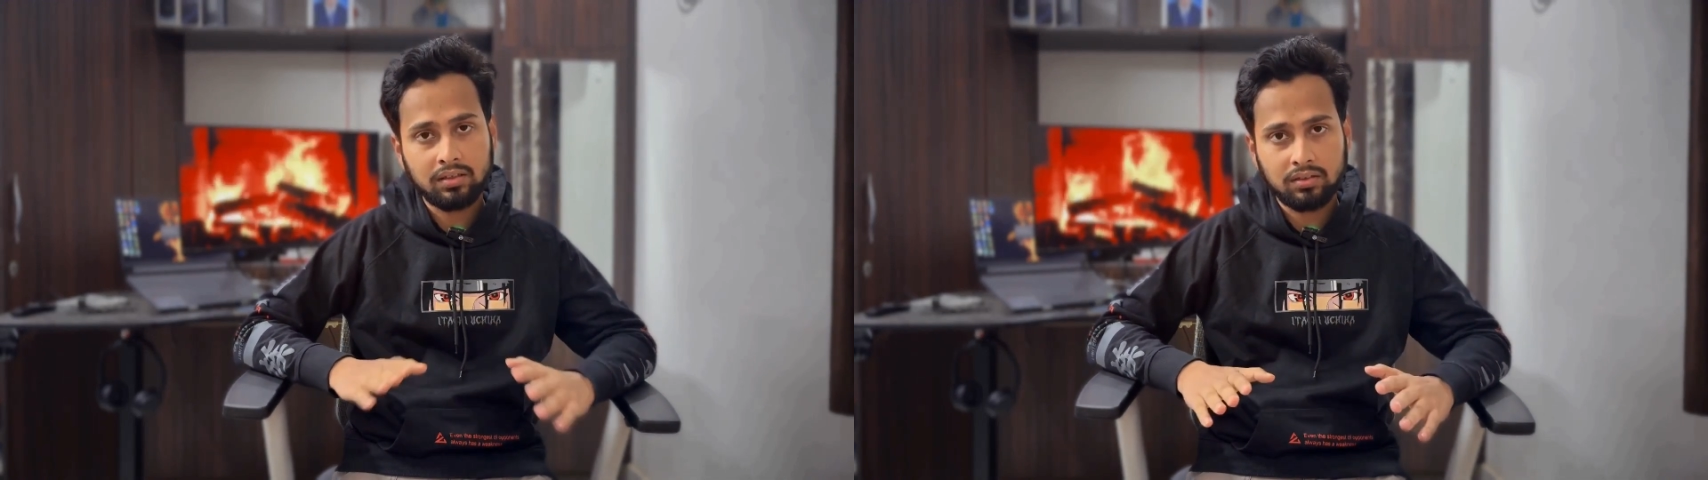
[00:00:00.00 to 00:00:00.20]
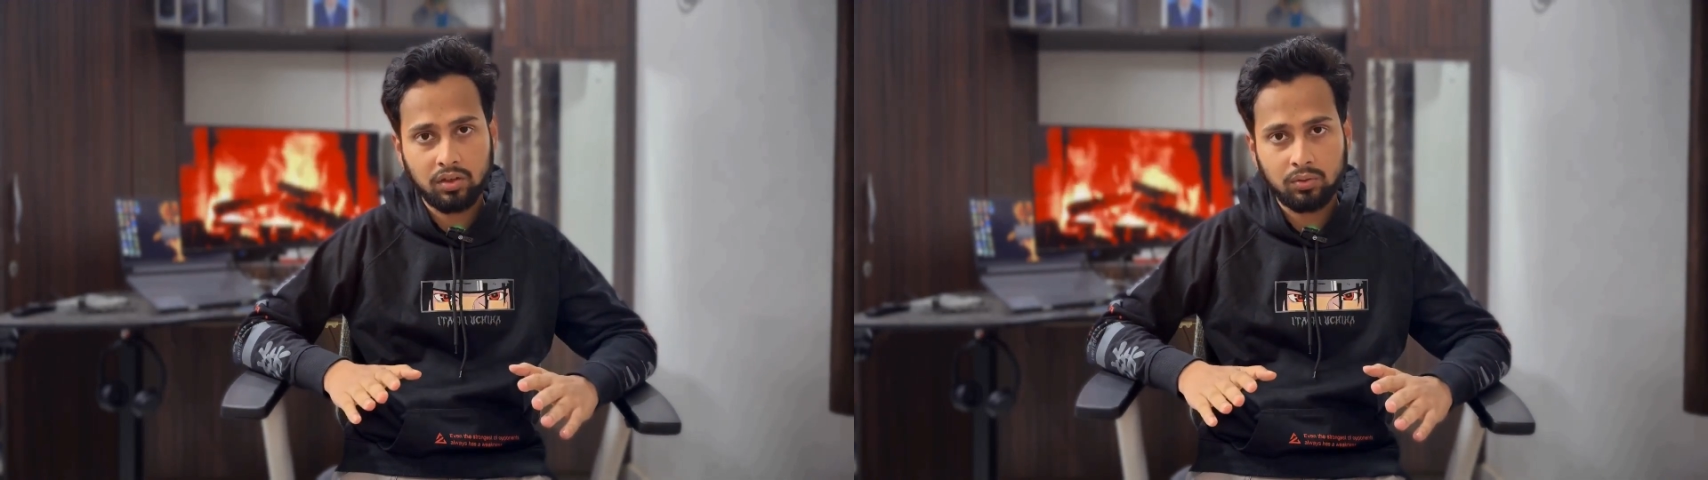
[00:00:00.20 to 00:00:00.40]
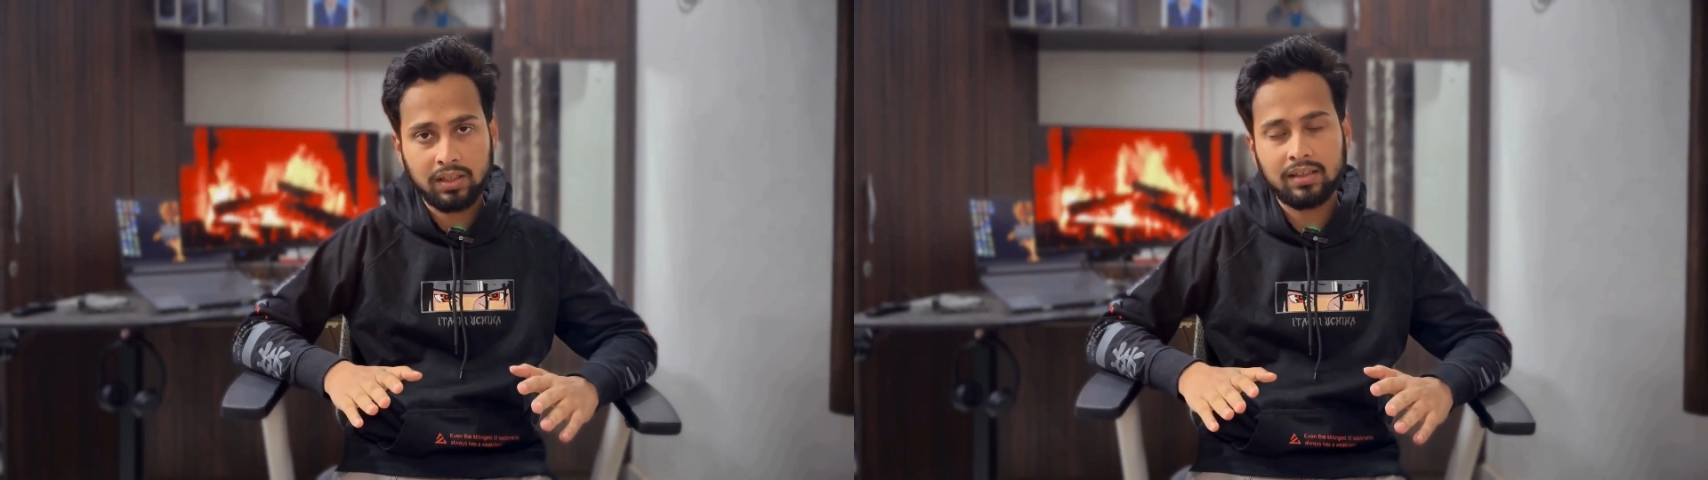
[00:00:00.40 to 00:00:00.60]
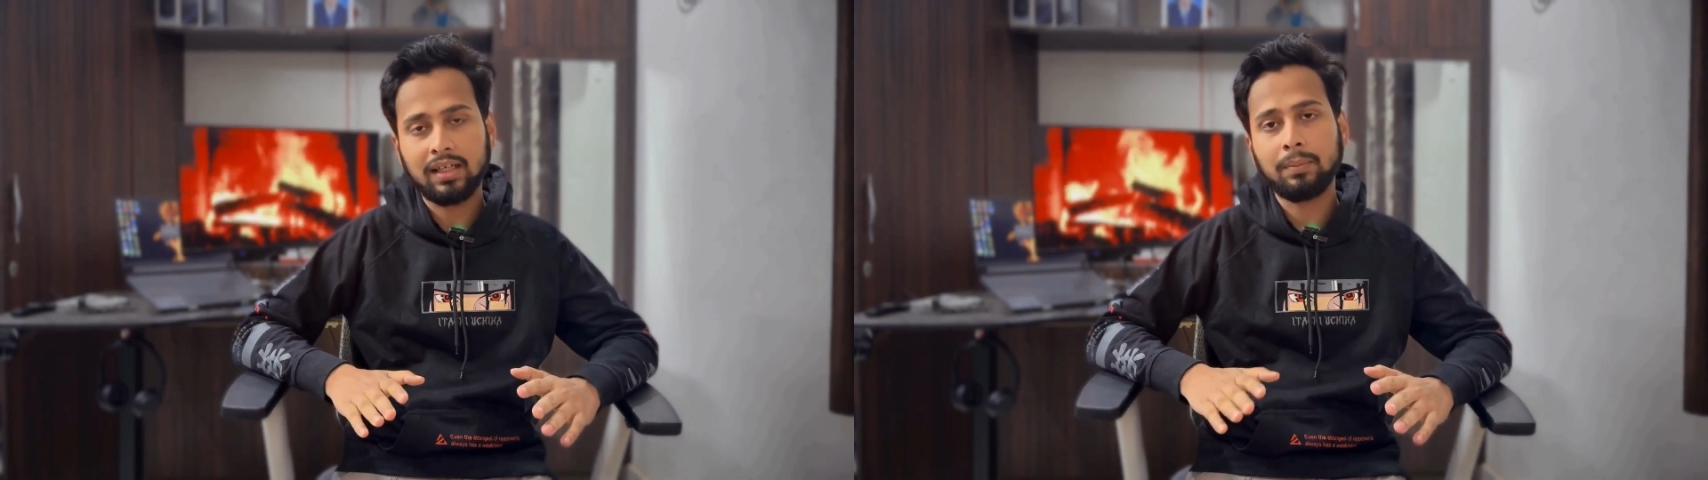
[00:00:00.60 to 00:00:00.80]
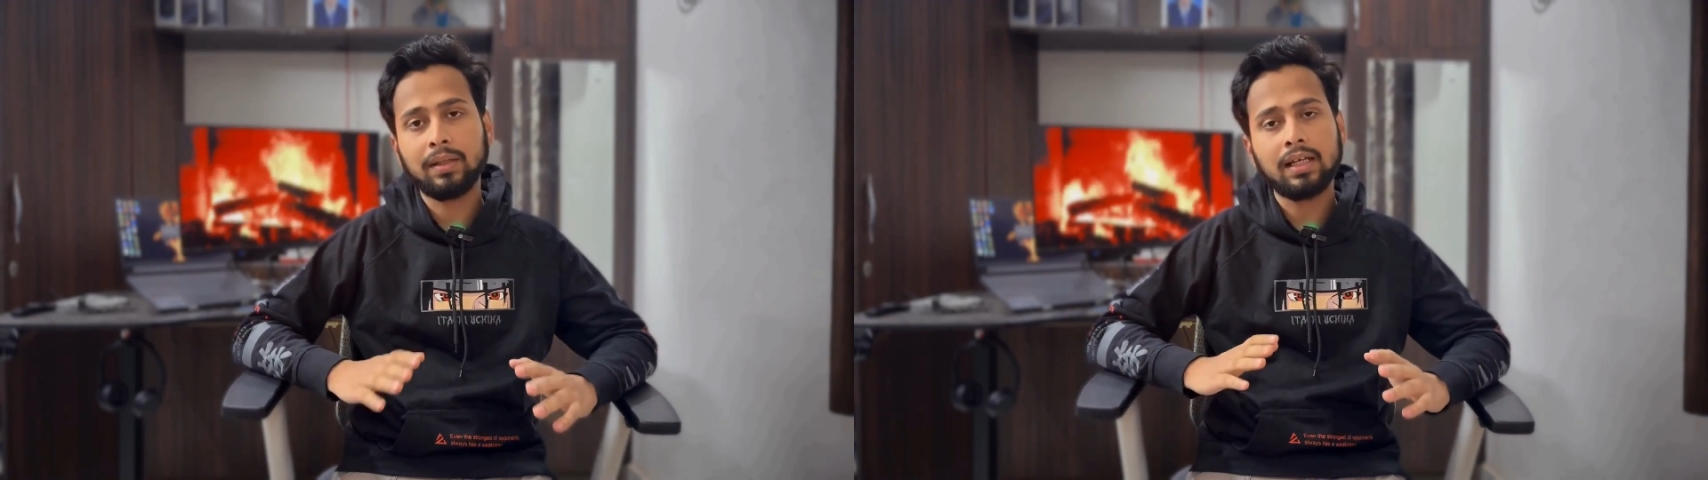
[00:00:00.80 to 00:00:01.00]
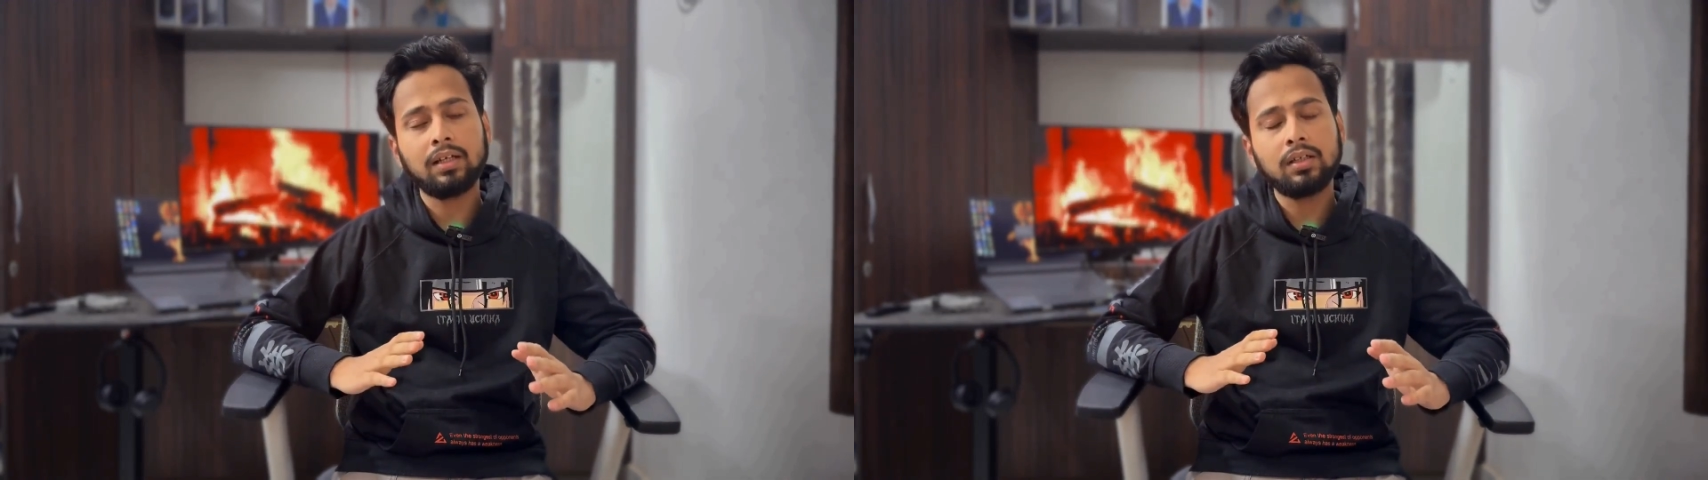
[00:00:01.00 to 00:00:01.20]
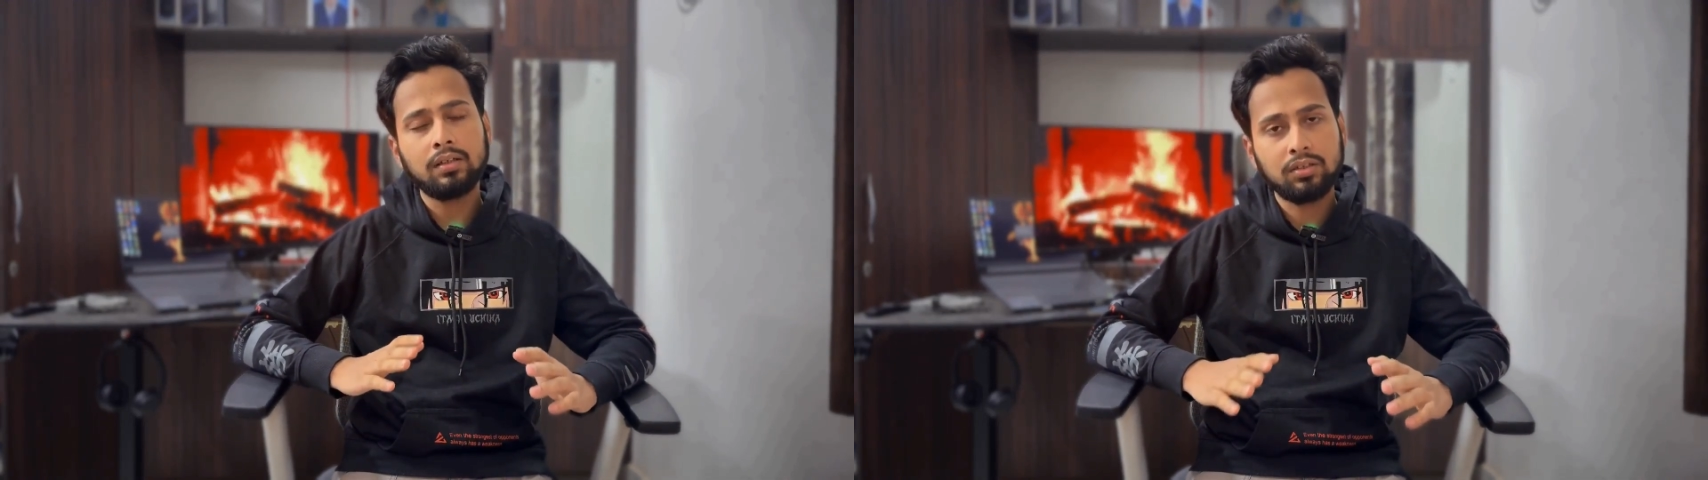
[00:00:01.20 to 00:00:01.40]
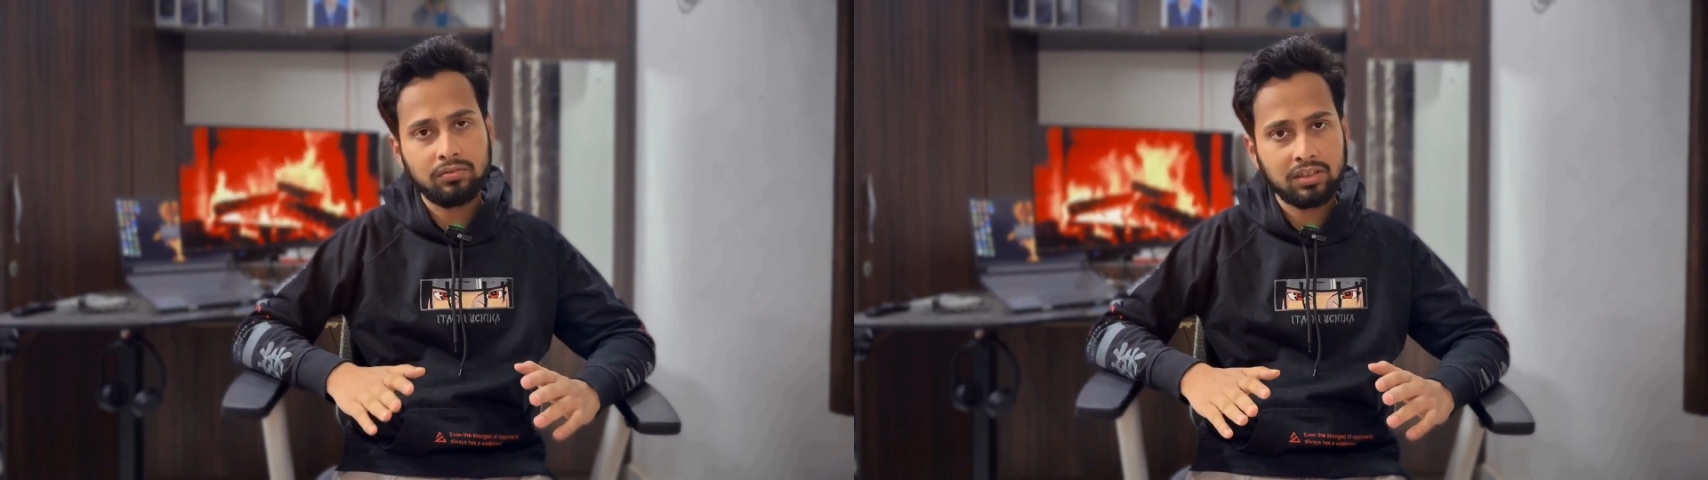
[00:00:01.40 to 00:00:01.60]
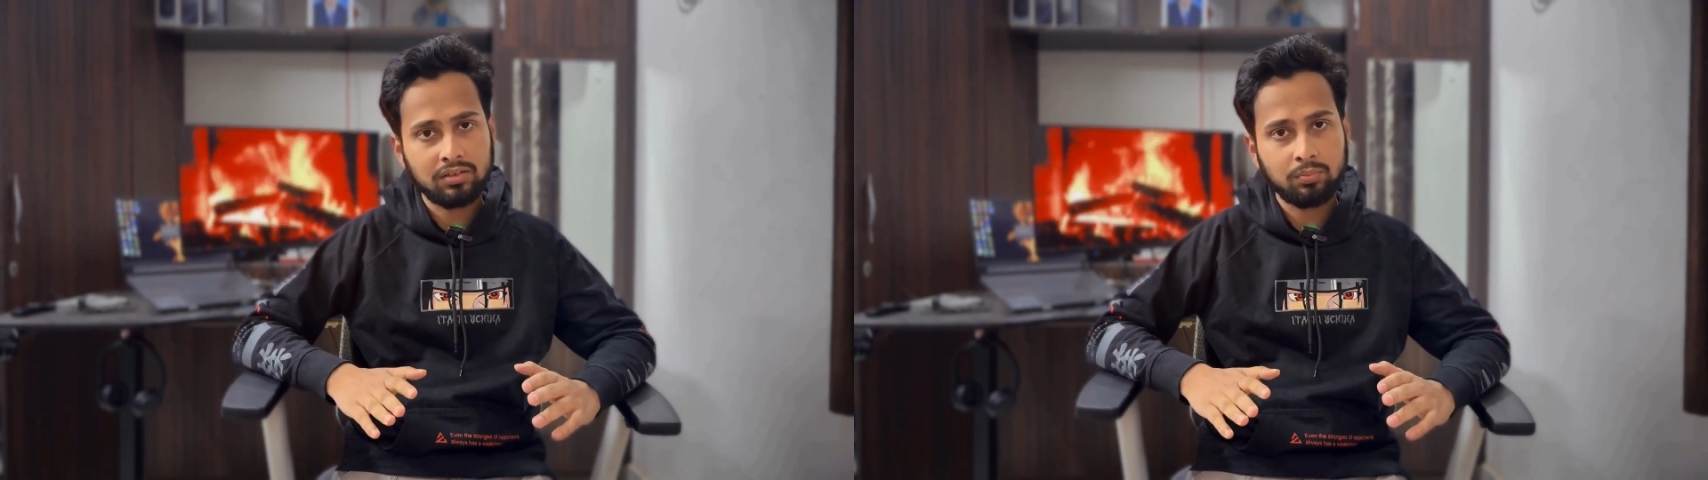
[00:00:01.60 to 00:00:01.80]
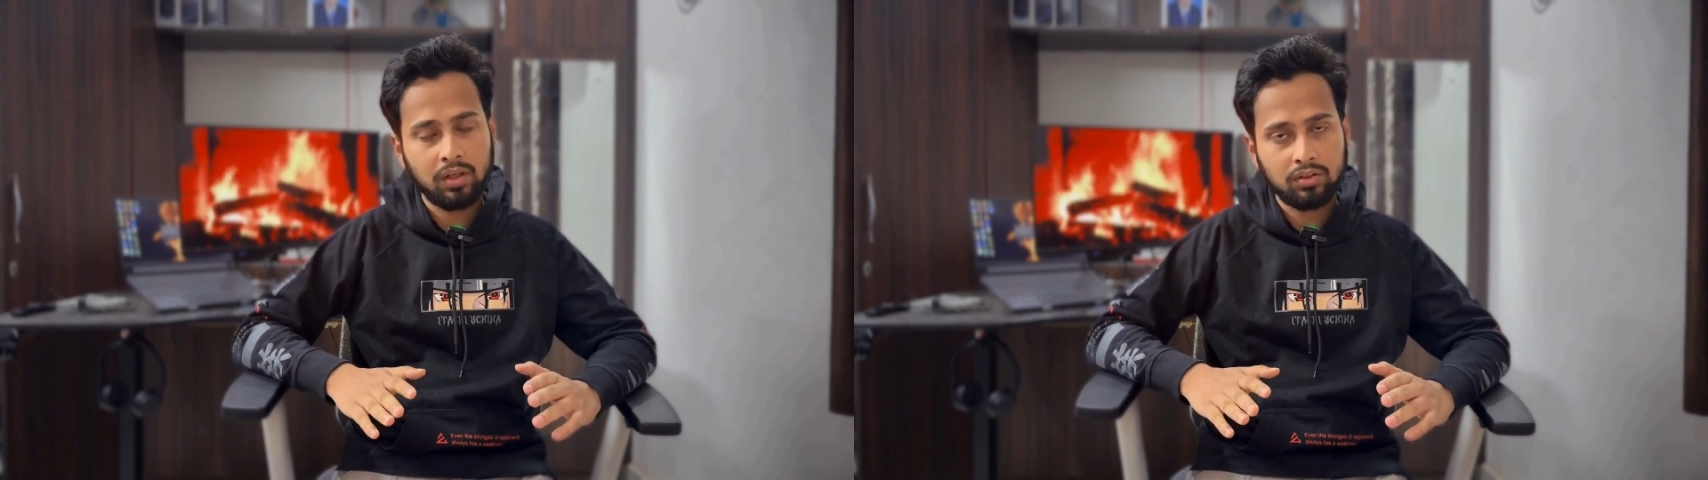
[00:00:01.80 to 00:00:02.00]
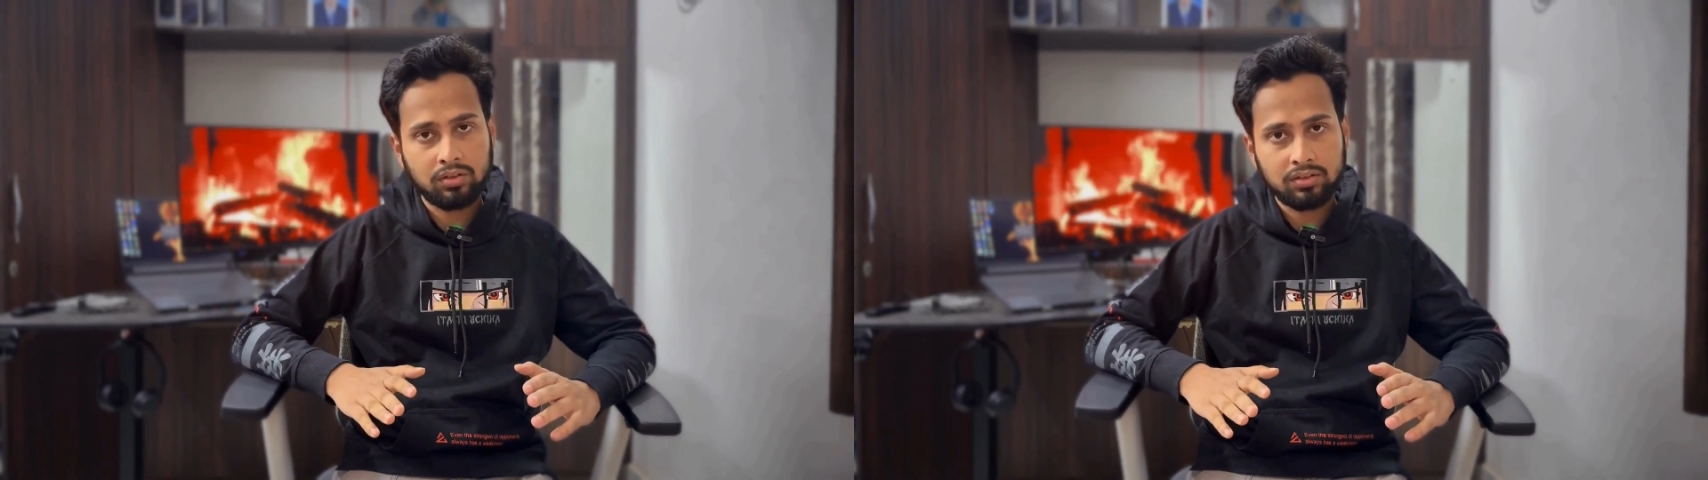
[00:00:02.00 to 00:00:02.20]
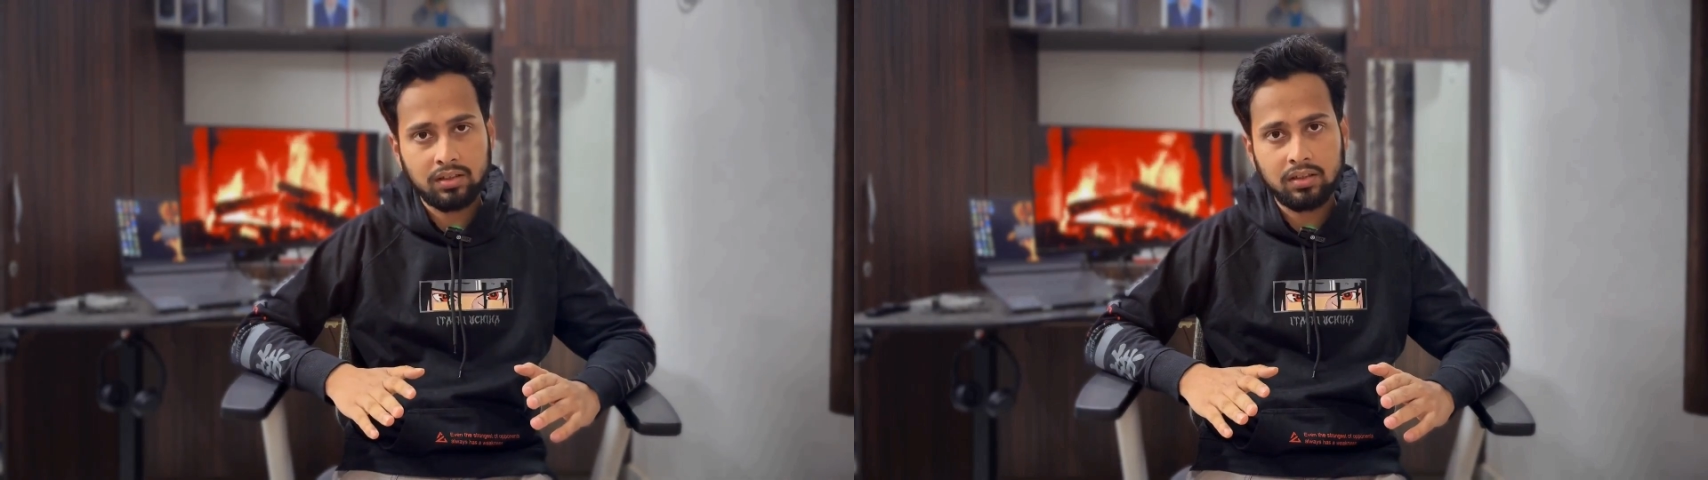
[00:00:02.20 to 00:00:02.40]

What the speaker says: Knowing the limitations of these models